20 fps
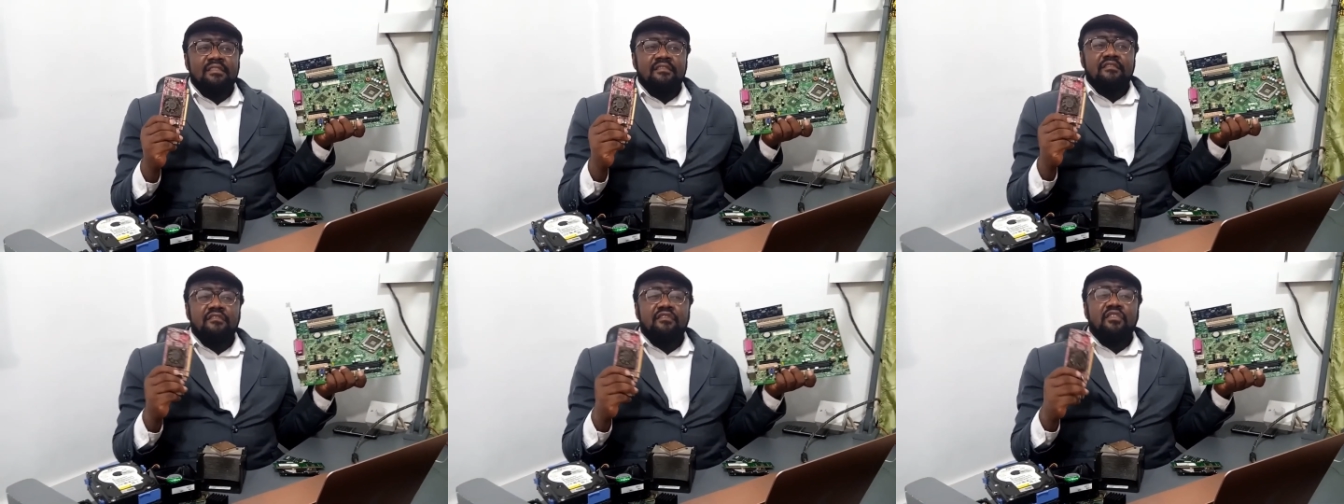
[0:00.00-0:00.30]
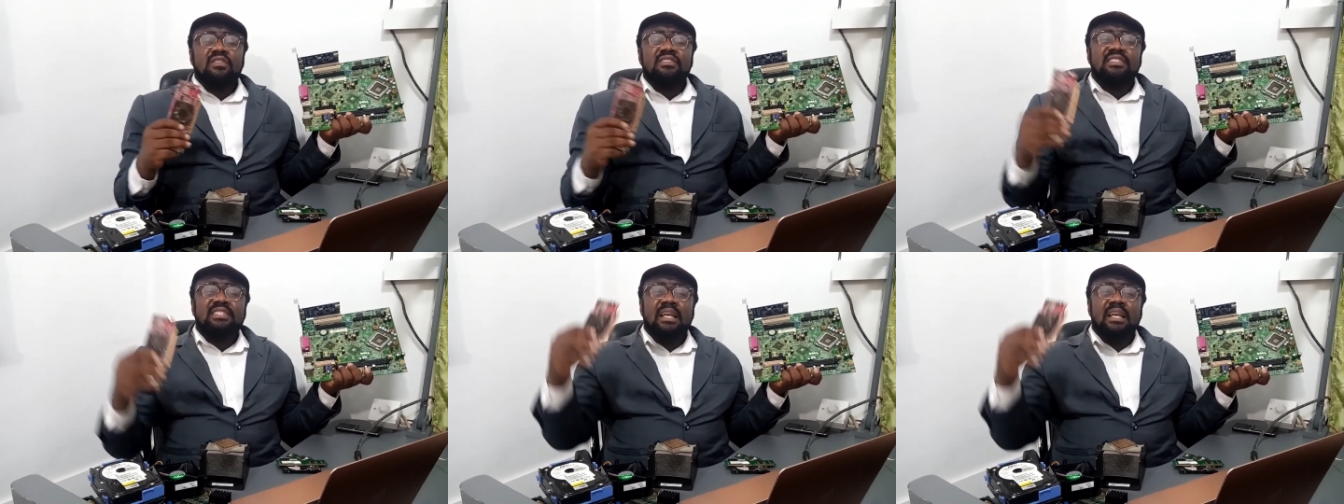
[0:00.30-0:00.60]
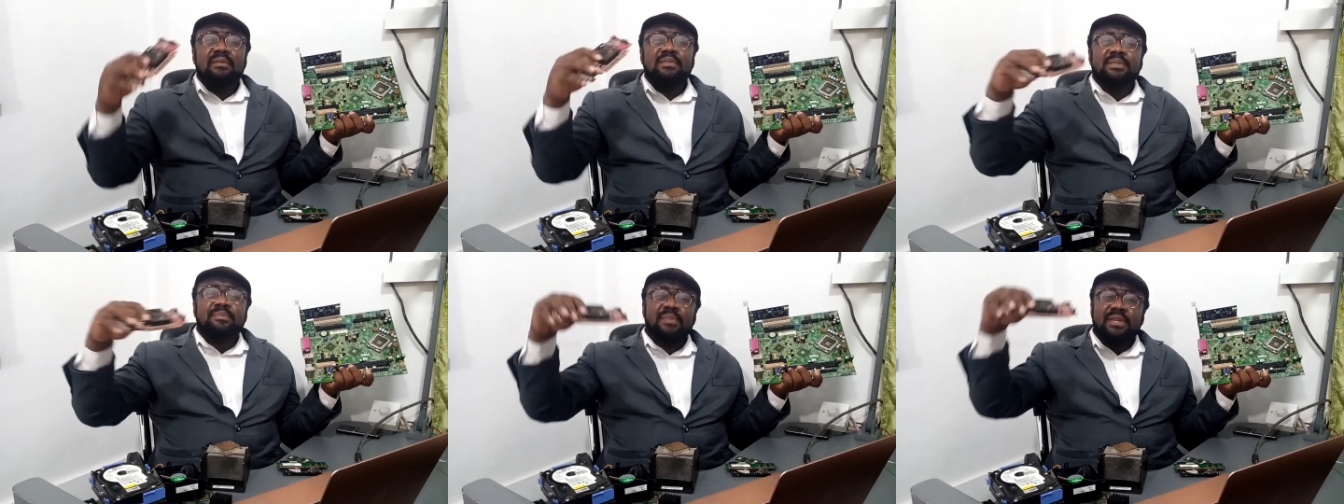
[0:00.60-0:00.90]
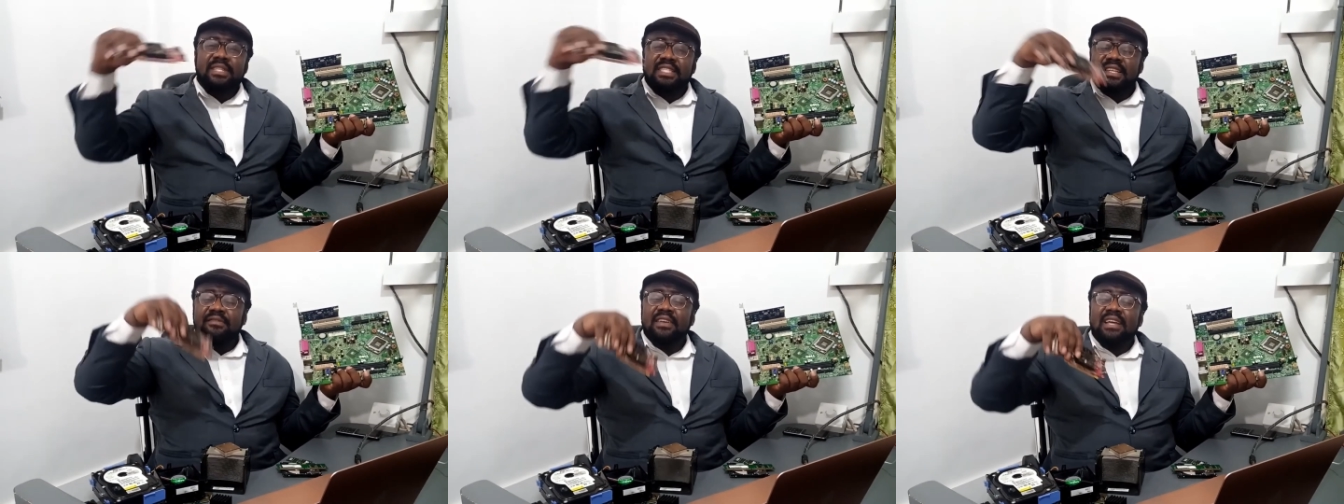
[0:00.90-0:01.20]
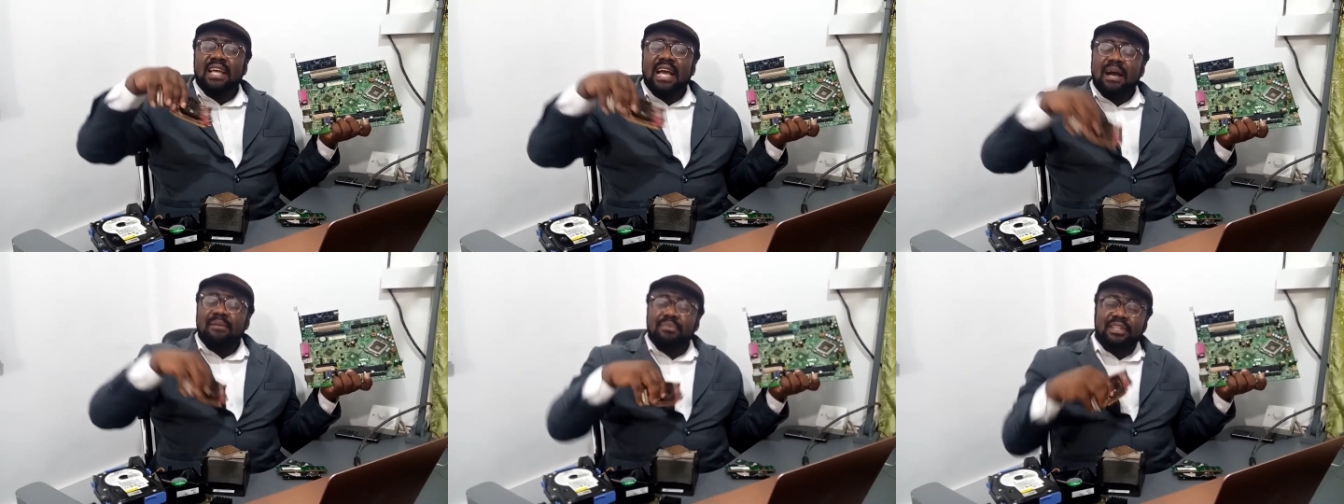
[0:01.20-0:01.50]
for some
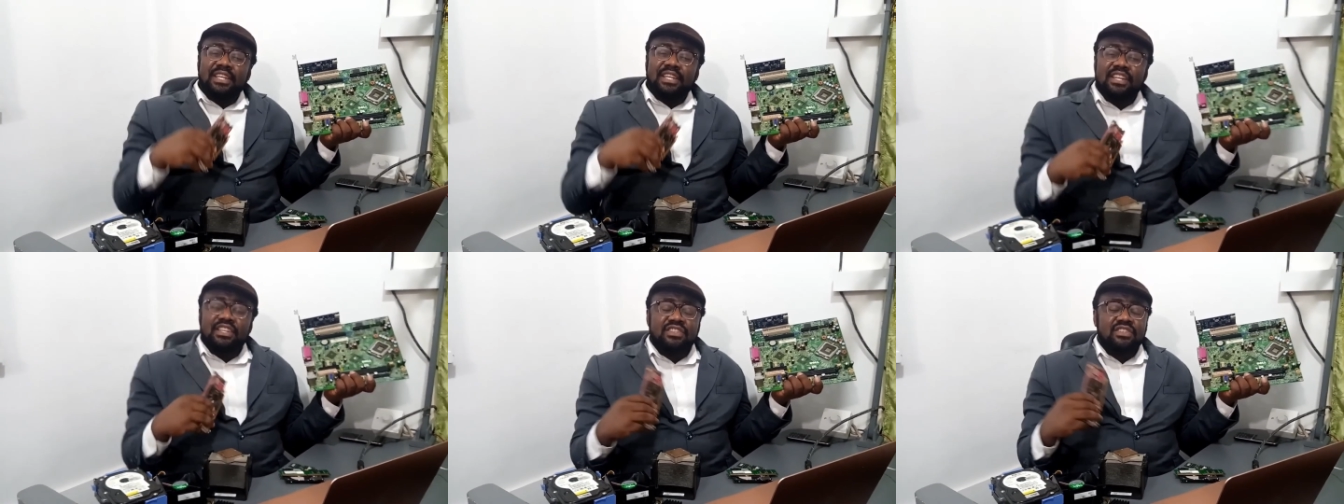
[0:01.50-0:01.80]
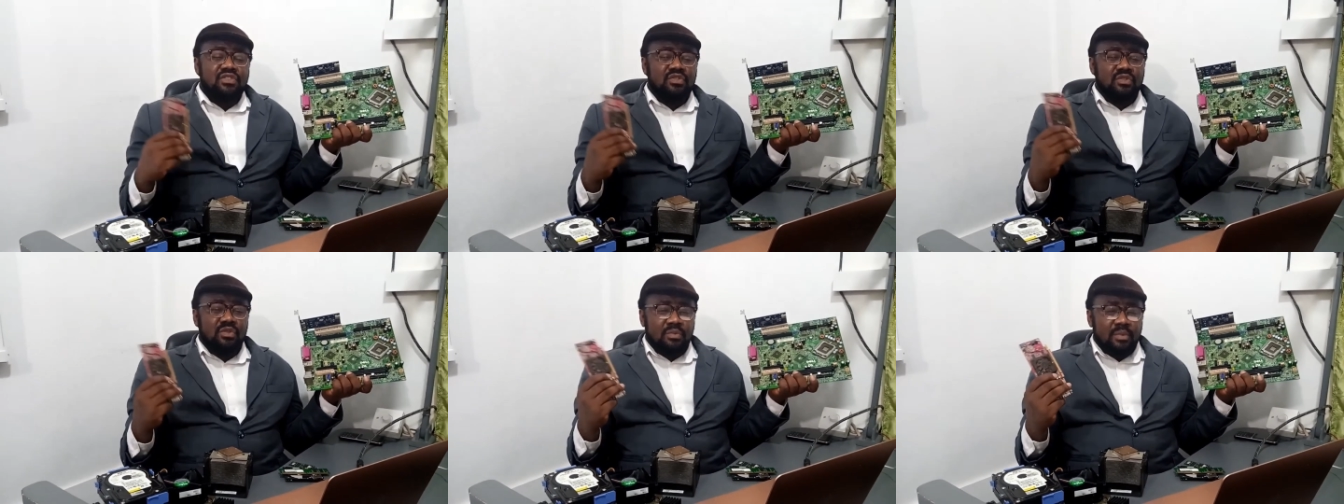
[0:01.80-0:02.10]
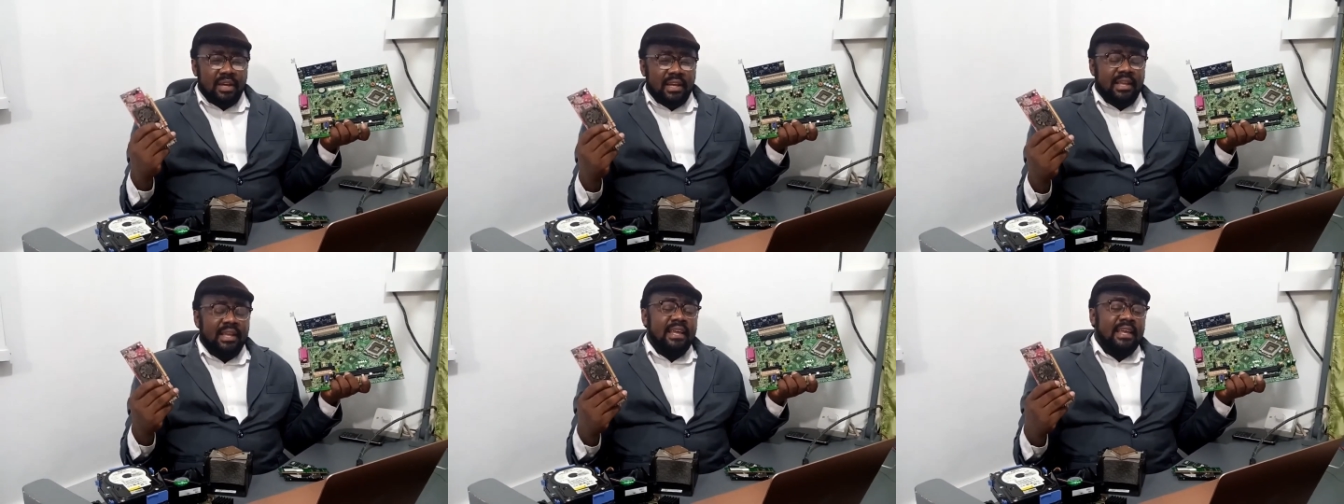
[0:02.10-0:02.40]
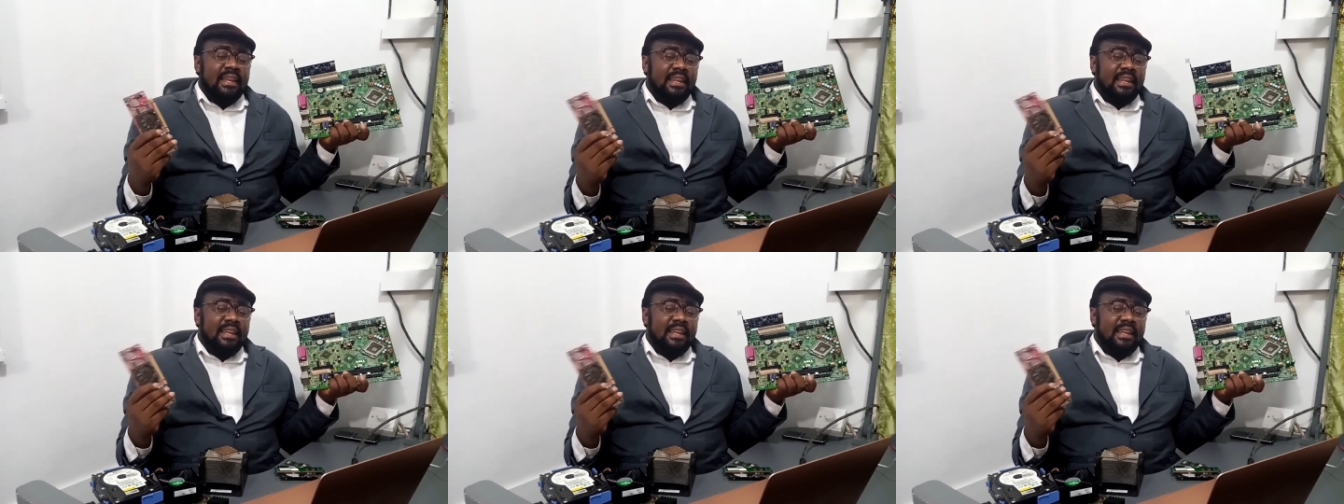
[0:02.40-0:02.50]
specific applications to work.